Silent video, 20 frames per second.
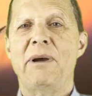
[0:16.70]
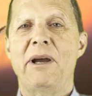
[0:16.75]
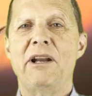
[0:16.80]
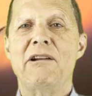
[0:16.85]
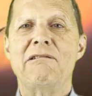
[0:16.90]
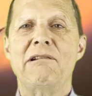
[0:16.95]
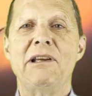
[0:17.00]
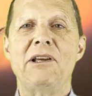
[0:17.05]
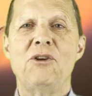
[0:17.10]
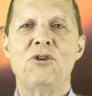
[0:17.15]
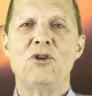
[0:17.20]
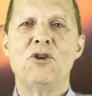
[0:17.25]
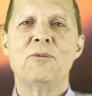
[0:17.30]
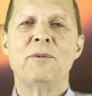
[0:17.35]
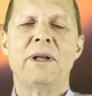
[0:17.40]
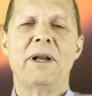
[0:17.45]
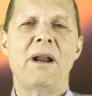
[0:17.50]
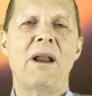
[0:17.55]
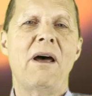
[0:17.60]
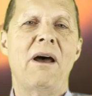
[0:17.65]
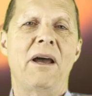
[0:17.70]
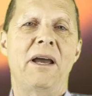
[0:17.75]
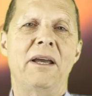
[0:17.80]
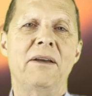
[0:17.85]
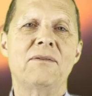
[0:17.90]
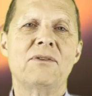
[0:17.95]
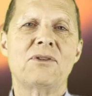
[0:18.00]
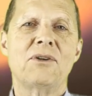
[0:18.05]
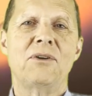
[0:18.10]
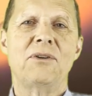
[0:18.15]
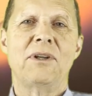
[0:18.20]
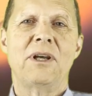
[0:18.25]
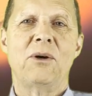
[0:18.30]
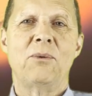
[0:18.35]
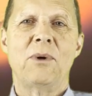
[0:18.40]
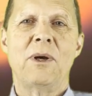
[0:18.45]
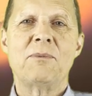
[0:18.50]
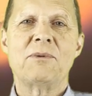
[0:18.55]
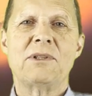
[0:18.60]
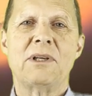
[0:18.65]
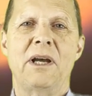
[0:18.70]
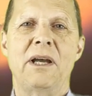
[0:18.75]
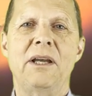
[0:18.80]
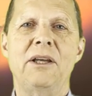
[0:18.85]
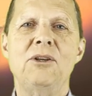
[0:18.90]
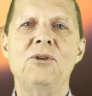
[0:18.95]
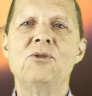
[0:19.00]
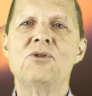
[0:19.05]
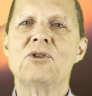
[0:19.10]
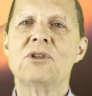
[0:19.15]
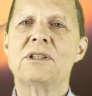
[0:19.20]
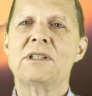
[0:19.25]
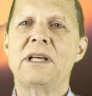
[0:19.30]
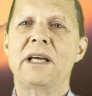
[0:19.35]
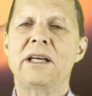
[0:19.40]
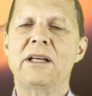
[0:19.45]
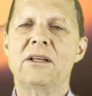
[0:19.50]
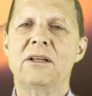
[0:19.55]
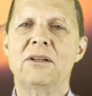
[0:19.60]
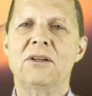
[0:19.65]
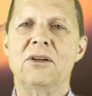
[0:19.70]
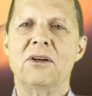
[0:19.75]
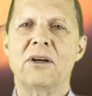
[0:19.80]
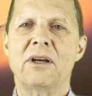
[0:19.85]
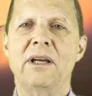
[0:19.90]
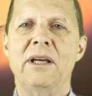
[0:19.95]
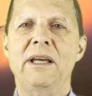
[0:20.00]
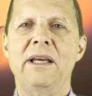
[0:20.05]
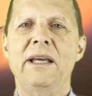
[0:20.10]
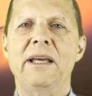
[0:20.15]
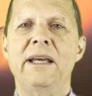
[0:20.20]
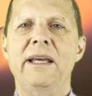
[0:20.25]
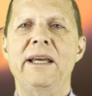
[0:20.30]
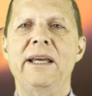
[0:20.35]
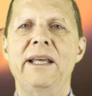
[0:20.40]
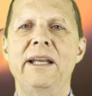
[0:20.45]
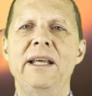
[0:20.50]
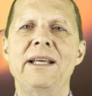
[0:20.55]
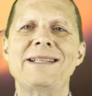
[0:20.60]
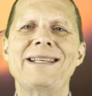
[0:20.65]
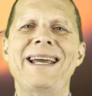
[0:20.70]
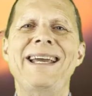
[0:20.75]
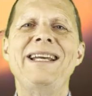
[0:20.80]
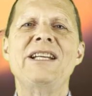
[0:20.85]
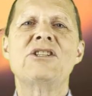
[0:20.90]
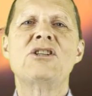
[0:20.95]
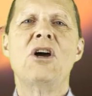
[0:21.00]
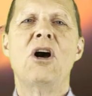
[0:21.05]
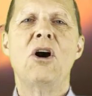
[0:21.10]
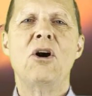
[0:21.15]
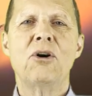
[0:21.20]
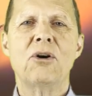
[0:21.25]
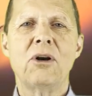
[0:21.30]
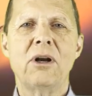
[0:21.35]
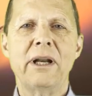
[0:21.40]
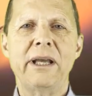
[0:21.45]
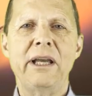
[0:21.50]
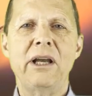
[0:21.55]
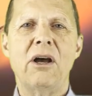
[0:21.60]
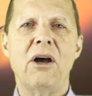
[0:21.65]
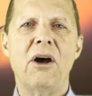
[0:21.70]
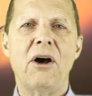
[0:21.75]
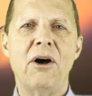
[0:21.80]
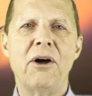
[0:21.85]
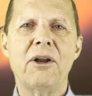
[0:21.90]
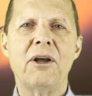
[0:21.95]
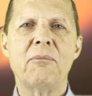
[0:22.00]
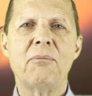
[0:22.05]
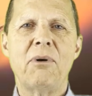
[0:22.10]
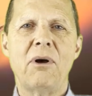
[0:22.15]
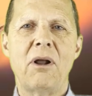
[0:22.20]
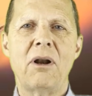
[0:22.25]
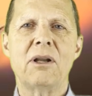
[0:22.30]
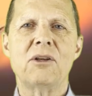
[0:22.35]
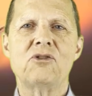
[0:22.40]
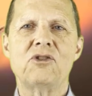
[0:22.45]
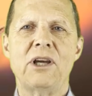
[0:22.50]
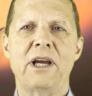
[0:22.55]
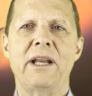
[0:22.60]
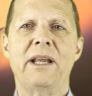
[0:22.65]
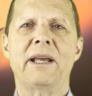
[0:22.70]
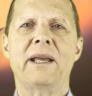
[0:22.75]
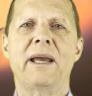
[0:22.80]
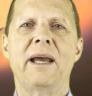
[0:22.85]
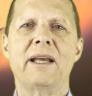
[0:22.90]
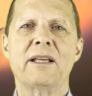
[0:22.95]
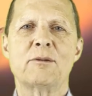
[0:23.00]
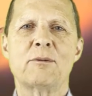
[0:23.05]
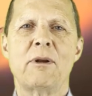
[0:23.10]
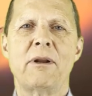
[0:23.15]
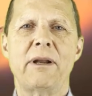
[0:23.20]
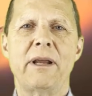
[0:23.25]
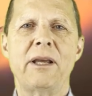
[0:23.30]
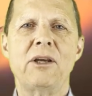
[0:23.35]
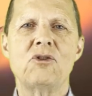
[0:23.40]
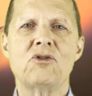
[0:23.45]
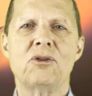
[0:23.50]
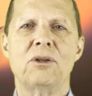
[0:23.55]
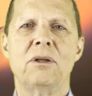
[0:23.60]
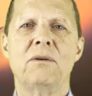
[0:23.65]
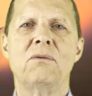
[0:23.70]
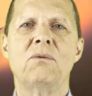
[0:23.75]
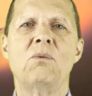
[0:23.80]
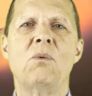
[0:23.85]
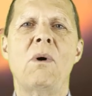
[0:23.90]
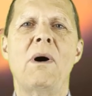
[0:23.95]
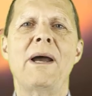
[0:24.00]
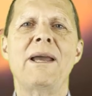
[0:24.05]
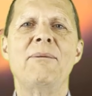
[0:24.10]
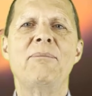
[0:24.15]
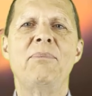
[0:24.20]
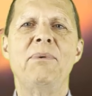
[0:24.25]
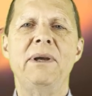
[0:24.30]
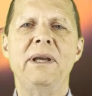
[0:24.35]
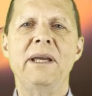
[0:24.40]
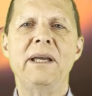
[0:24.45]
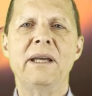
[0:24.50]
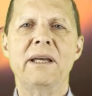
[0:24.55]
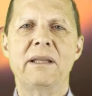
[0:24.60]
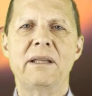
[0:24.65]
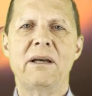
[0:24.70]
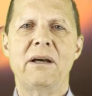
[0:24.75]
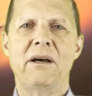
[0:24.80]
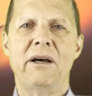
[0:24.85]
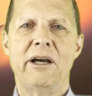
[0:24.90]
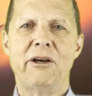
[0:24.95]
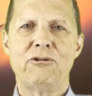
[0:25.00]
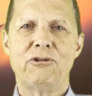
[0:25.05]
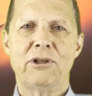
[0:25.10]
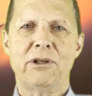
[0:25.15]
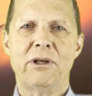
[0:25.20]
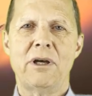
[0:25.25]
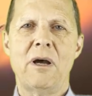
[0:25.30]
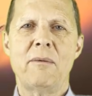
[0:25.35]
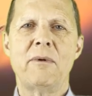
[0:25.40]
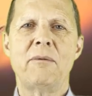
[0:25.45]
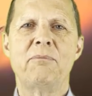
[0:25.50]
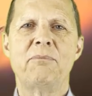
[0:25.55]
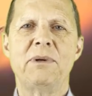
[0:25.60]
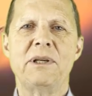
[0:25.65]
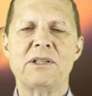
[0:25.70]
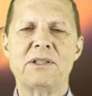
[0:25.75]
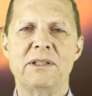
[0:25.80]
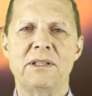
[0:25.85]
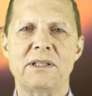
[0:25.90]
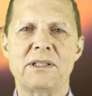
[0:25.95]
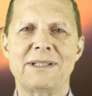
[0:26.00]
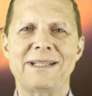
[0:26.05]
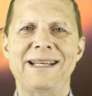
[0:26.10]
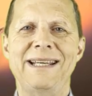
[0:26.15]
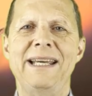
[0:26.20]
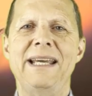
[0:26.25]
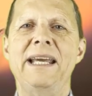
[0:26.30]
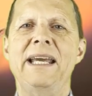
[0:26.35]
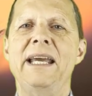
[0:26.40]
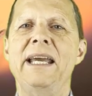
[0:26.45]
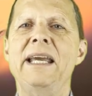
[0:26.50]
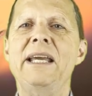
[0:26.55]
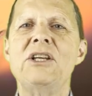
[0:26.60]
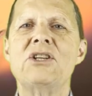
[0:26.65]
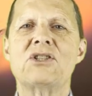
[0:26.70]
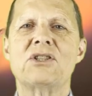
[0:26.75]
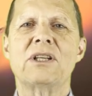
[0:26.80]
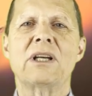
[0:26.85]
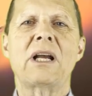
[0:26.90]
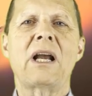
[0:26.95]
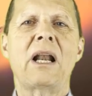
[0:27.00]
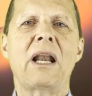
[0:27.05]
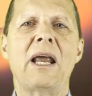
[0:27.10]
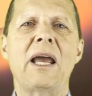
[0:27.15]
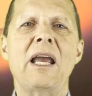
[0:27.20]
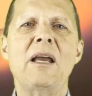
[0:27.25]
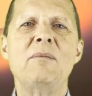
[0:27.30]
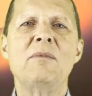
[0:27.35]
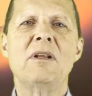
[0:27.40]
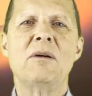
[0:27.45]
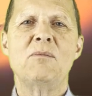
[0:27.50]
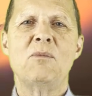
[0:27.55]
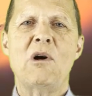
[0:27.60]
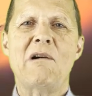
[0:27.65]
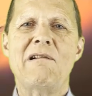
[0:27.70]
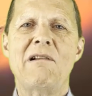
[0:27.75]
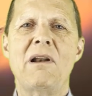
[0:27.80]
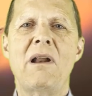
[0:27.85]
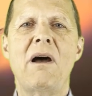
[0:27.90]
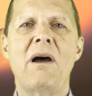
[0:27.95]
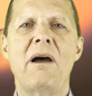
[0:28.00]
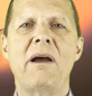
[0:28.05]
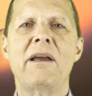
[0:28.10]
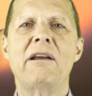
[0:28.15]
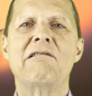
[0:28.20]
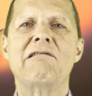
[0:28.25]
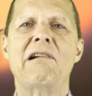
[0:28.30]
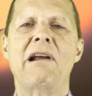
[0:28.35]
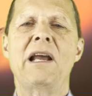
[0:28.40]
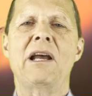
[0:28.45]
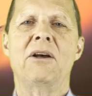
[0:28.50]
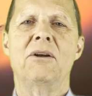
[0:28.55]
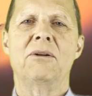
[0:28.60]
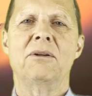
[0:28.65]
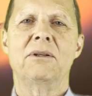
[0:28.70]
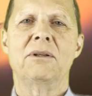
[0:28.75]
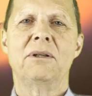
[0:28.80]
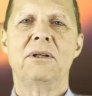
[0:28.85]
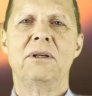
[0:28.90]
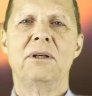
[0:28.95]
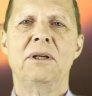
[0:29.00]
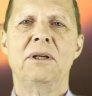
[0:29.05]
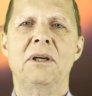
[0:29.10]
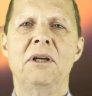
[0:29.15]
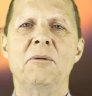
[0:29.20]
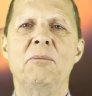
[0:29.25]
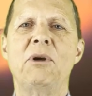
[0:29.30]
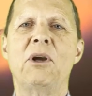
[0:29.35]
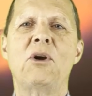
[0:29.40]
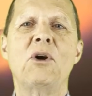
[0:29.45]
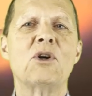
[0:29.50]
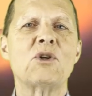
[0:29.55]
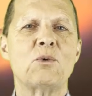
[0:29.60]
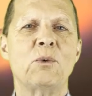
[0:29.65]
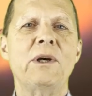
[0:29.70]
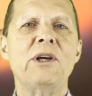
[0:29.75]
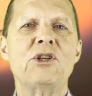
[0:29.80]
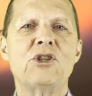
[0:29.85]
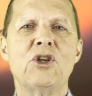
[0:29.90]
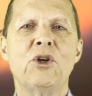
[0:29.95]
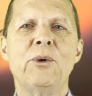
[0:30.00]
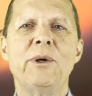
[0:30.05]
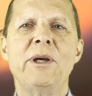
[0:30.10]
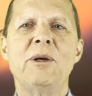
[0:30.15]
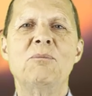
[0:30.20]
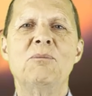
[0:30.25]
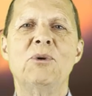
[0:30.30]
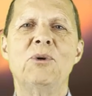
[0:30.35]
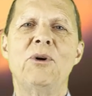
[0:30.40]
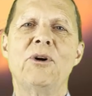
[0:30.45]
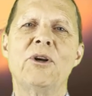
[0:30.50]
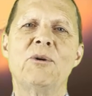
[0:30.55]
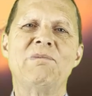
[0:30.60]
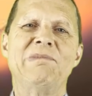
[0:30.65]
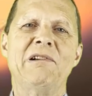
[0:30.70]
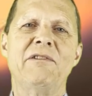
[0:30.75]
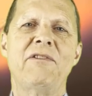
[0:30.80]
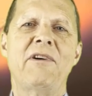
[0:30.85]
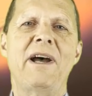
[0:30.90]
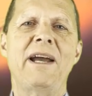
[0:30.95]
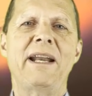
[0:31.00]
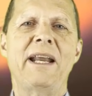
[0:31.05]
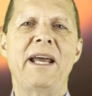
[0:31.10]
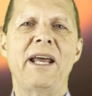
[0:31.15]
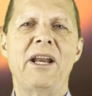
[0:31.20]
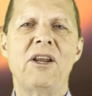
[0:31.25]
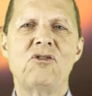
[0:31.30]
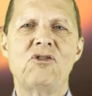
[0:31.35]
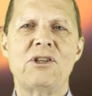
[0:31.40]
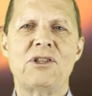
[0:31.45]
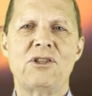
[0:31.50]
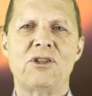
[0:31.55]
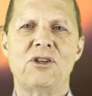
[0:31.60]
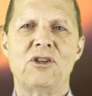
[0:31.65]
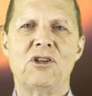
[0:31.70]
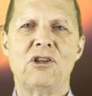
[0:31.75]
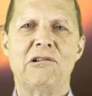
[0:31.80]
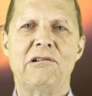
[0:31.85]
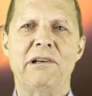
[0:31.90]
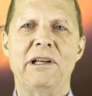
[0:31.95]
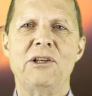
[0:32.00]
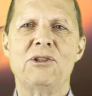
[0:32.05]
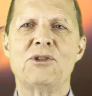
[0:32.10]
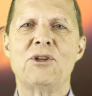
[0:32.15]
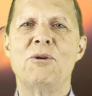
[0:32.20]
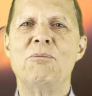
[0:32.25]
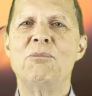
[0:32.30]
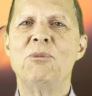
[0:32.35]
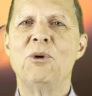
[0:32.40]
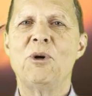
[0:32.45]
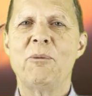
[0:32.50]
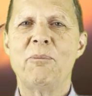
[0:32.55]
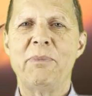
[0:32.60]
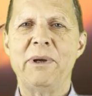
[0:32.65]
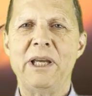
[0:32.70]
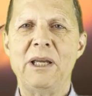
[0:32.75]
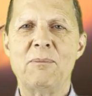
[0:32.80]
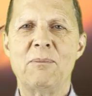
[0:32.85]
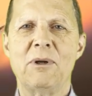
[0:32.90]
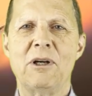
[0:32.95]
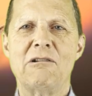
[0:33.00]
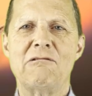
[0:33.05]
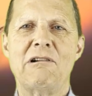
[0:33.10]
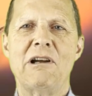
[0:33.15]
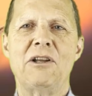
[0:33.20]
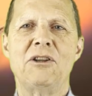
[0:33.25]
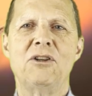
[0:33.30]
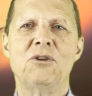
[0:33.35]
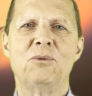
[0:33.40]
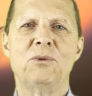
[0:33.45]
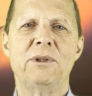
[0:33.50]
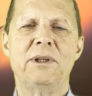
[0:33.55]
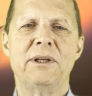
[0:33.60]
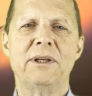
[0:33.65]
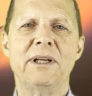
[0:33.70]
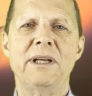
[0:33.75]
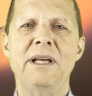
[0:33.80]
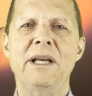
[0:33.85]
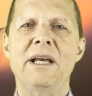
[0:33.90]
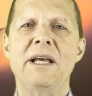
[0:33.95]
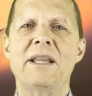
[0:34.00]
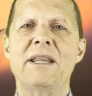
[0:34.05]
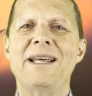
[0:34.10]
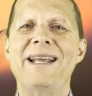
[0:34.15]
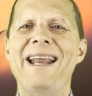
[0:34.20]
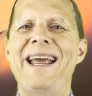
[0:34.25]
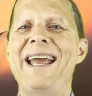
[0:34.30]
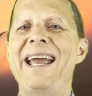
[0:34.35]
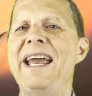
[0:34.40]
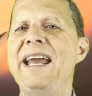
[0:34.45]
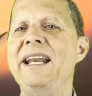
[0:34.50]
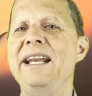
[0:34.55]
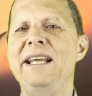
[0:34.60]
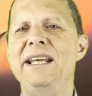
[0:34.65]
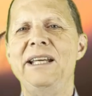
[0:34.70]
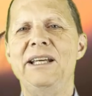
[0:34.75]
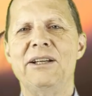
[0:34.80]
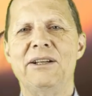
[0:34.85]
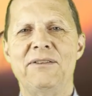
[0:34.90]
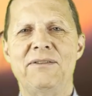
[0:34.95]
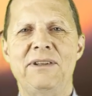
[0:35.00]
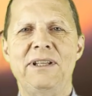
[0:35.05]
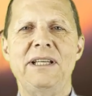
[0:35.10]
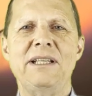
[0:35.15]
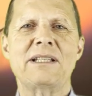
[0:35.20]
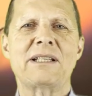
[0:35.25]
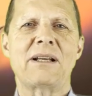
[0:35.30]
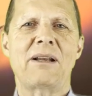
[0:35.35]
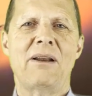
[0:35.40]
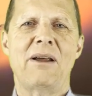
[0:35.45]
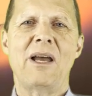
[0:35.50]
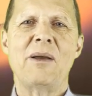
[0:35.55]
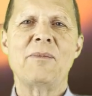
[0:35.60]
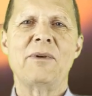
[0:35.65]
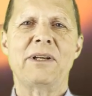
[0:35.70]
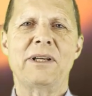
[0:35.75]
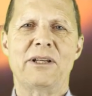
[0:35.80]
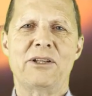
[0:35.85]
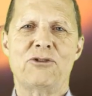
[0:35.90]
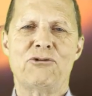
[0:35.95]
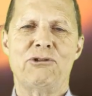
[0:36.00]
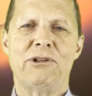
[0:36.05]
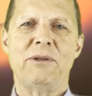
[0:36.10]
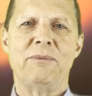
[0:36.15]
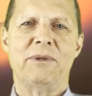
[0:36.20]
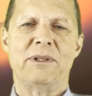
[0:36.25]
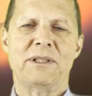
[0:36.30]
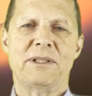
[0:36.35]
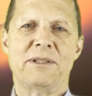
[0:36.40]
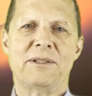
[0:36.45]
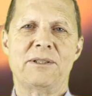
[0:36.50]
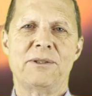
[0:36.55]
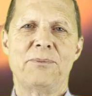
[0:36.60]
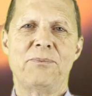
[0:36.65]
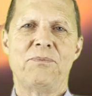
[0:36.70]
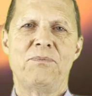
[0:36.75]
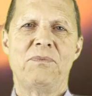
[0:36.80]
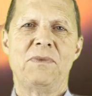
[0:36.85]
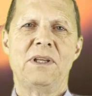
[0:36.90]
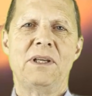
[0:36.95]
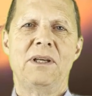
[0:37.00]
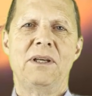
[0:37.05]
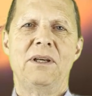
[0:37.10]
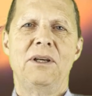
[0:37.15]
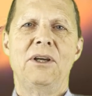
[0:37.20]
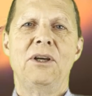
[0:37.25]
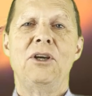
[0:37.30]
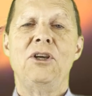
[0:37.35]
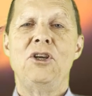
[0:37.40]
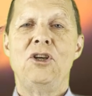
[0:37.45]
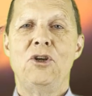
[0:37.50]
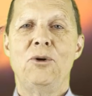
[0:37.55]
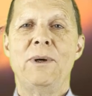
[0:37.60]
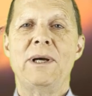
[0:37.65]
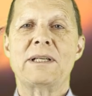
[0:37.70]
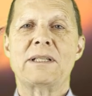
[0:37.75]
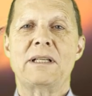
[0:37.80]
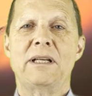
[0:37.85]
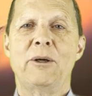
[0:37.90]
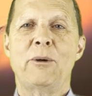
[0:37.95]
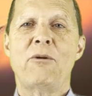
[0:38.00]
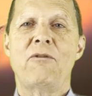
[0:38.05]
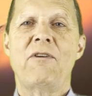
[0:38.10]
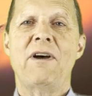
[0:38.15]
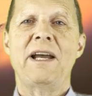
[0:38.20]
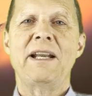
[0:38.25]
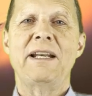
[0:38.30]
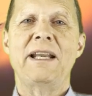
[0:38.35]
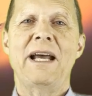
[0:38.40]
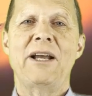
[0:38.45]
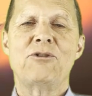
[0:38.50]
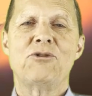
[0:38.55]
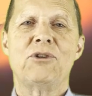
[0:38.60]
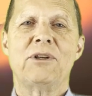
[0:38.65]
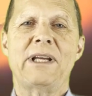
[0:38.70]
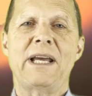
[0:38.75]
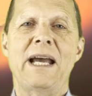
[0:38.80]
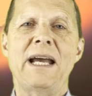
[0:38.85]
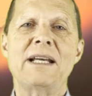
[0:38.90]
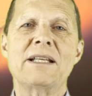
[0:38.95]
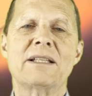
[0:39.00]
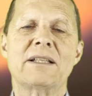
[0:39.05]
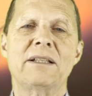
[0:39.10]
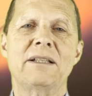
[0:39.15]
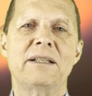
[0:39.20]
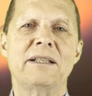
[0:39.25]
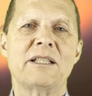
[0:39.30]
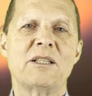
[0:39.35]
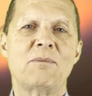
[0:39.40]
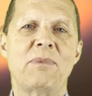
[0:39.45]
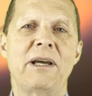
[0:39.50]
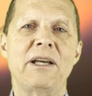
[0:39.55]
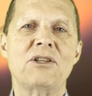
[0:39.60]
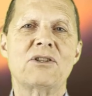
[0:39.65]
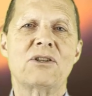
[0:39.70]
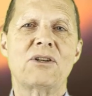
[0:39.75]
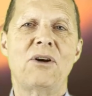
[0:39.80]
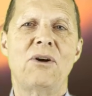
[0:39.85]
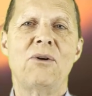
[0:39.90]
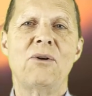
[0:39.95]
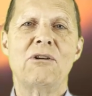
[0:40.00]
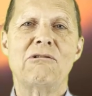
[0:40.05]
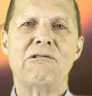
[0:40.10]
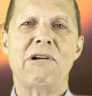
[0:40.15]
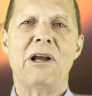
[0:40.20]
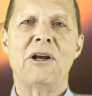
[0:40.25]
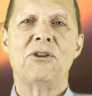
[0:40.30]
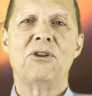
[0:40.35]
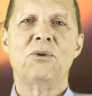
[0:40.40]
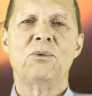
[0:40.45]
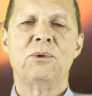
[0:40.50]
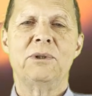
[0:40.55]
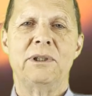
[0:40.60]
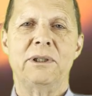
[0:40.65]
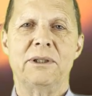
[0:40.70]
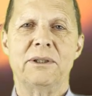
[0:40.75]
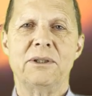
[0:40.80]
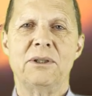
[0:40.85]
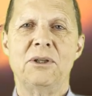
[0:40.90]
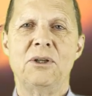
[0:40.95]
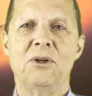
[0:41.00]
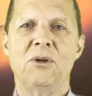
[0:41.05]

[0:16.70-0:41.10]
Bettering Human Lives on their website, you should take a look. It is a totally unapologetic explanation of why being in the hydrocarbon business is to claim the moral high ground. Because we're doing more to provide energy security to more people around the world than any of these climate extremists. US liquefied natural gas can displace coal around the world.